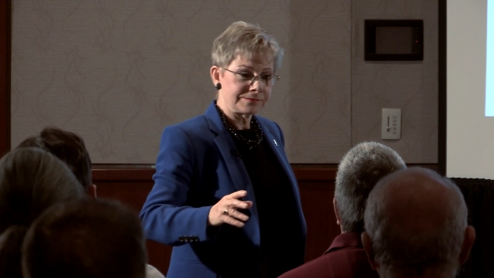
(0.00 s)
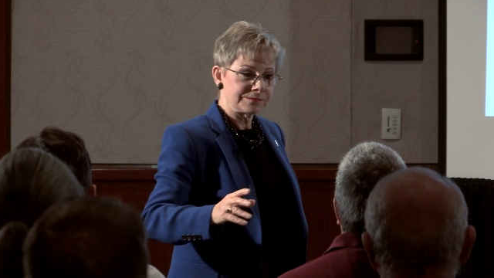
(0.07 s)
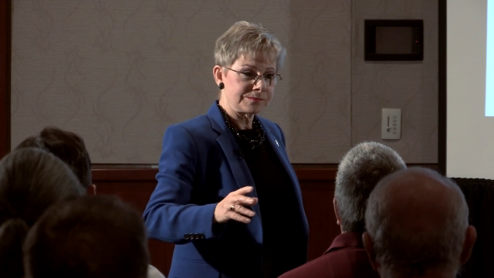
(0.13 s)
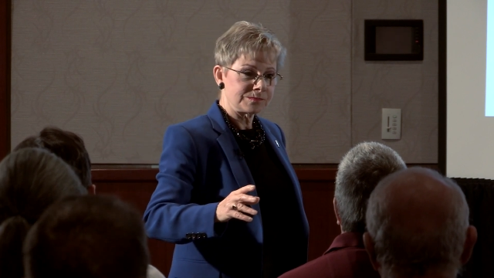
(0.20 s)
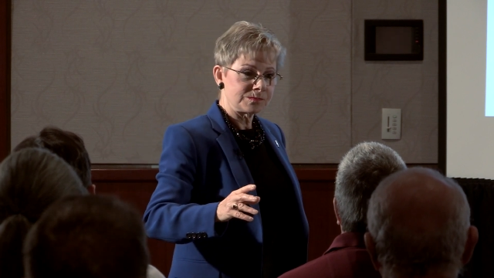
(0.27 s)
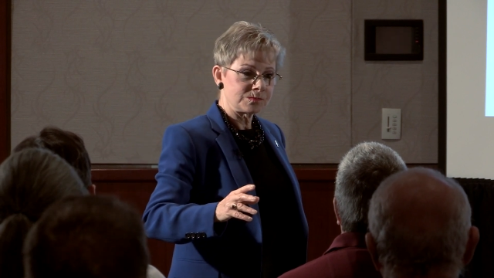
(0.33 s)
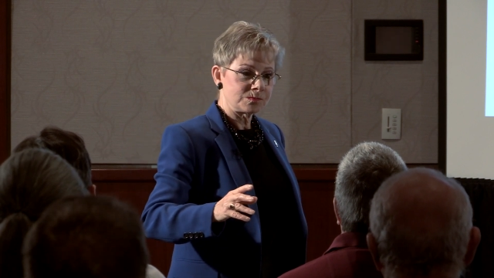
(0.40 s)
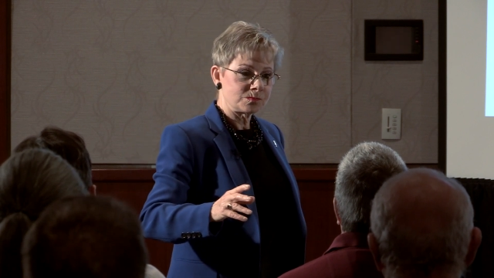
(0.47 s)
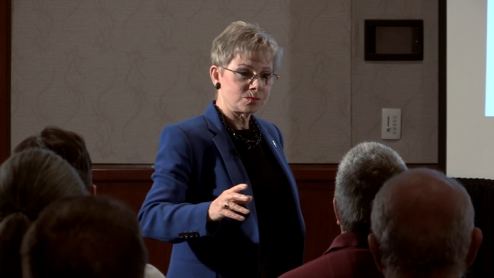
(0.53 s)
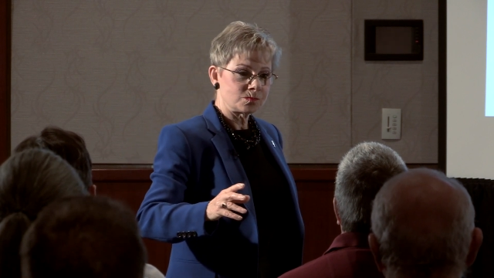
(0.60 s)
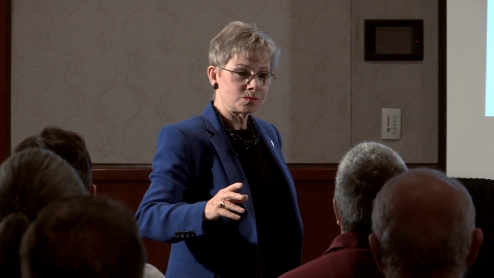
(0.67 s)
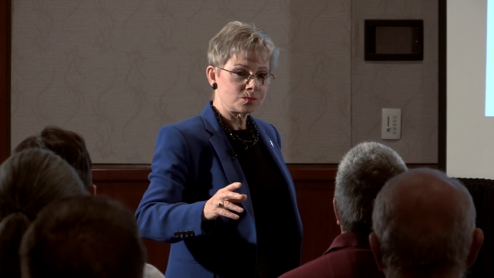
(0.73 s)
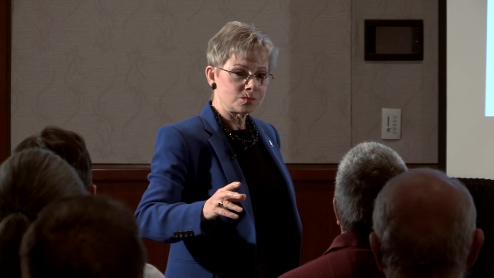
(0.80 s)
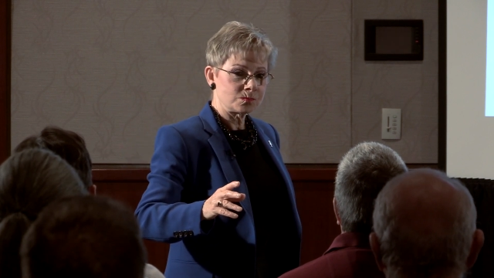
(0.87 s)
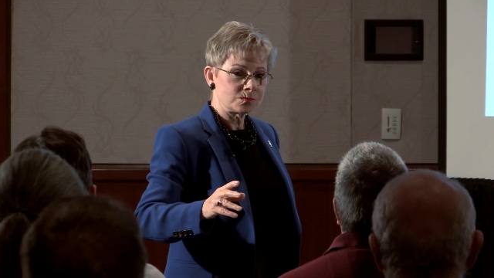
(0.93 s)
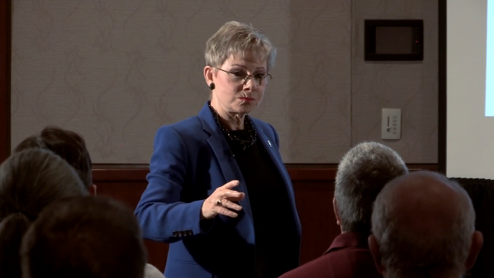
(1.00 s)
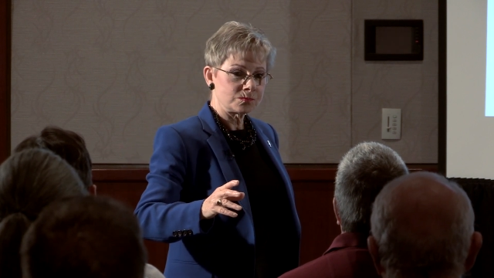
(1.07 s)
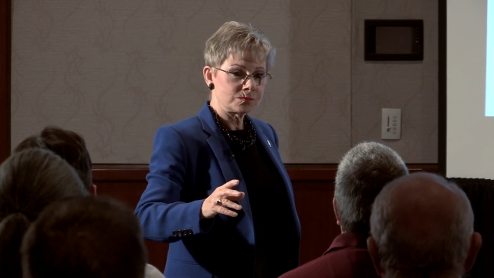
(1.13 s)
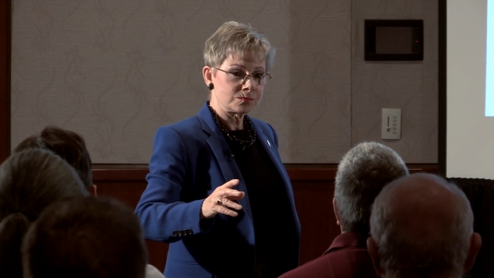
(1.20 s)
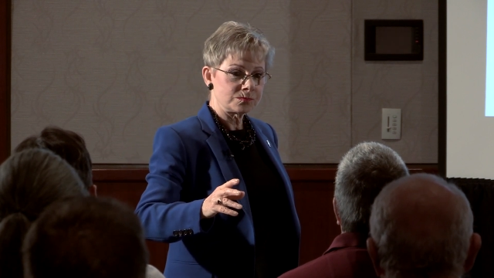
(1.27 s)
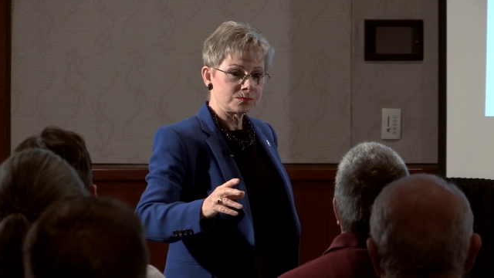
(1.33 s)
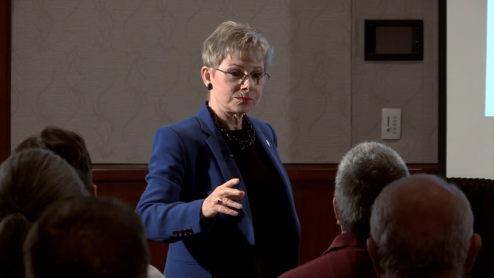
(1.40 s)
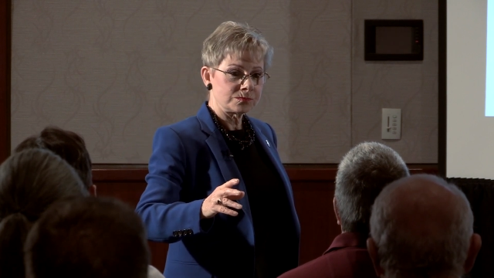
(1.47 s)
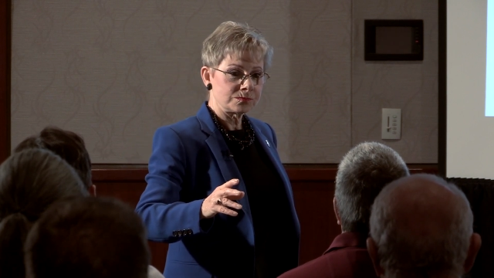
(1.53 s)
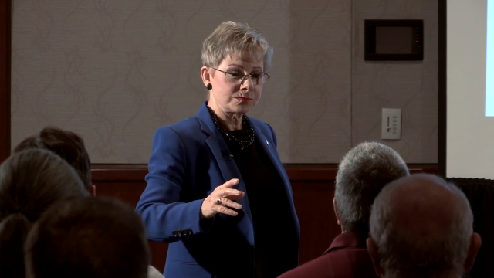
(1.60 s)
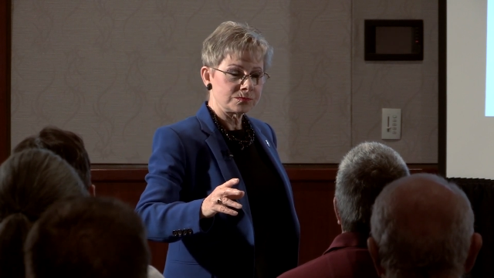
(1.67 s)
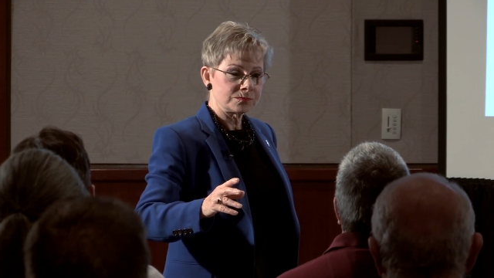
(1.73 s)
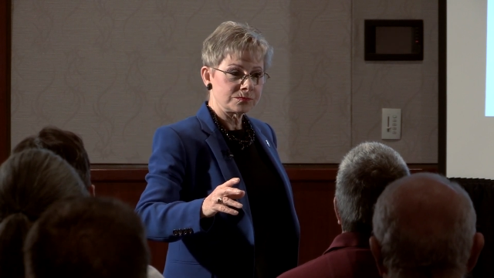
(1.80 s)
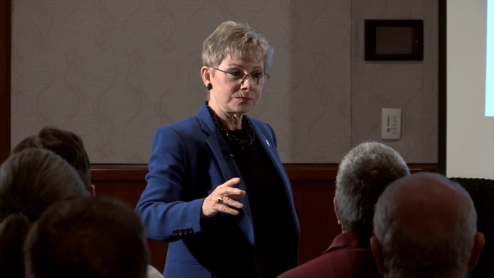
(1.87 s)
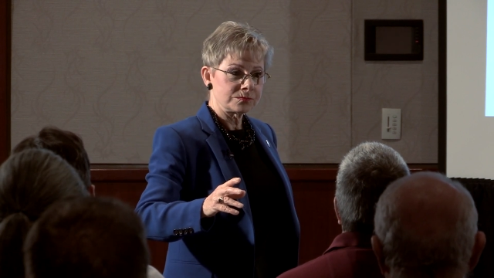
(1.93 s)

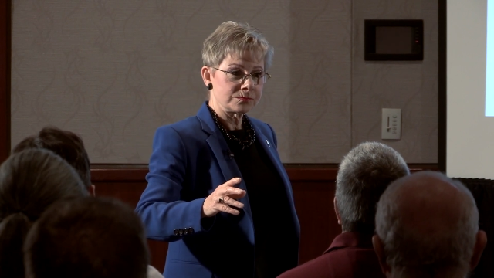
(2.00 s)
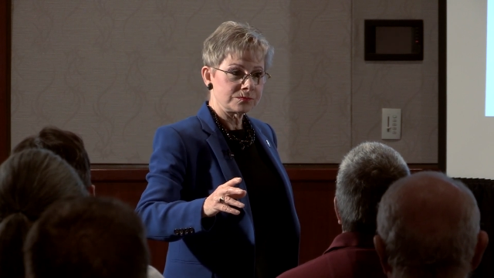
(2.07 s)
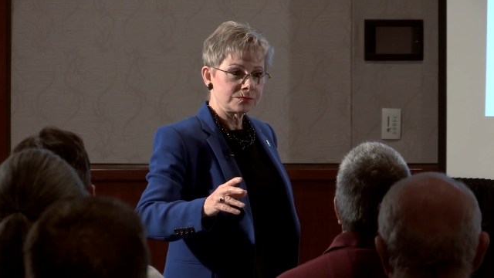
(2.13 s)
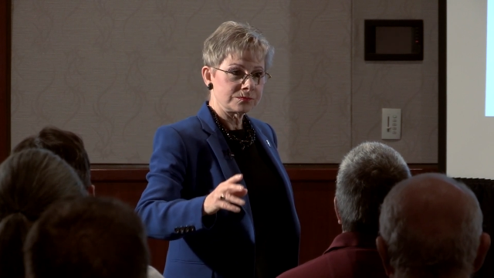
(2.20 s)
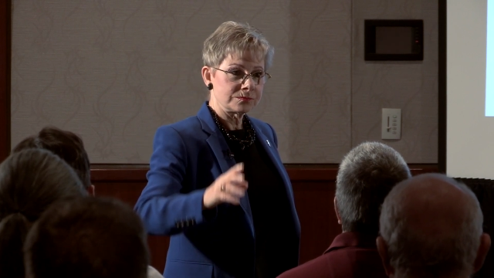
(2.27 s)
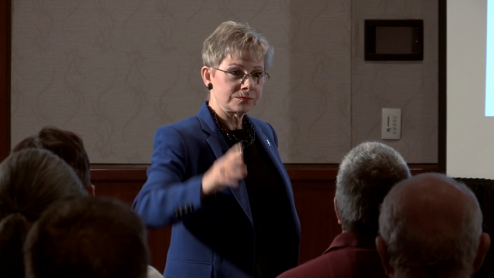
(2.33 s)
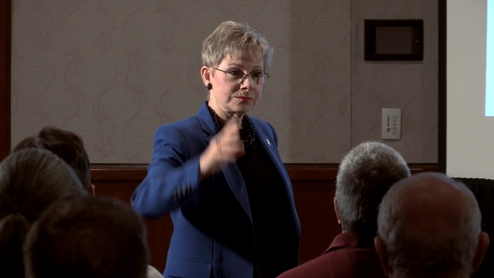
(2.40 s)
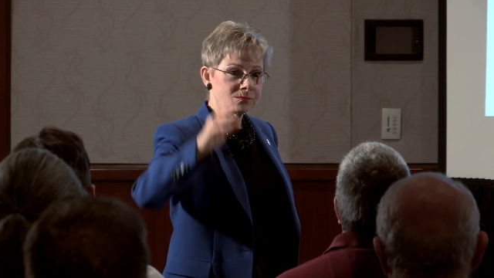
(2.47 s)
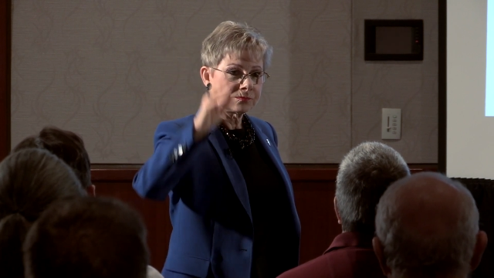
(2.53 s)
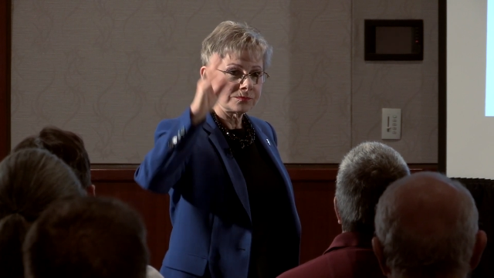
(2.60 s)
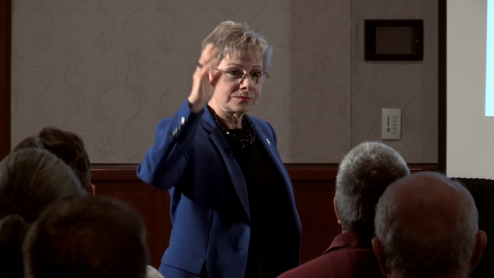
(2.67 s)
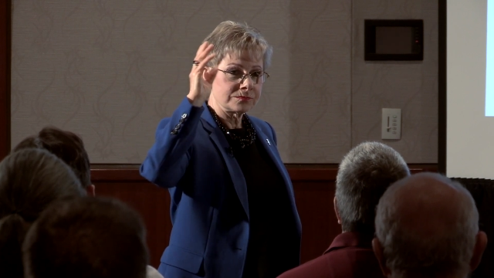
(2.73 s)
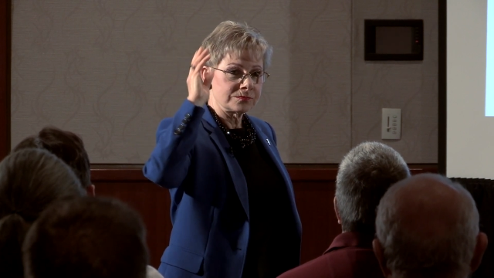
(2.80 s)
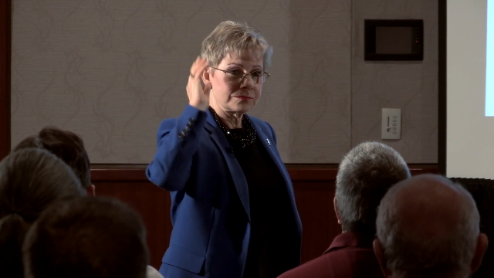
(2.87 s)
Nobody speaks.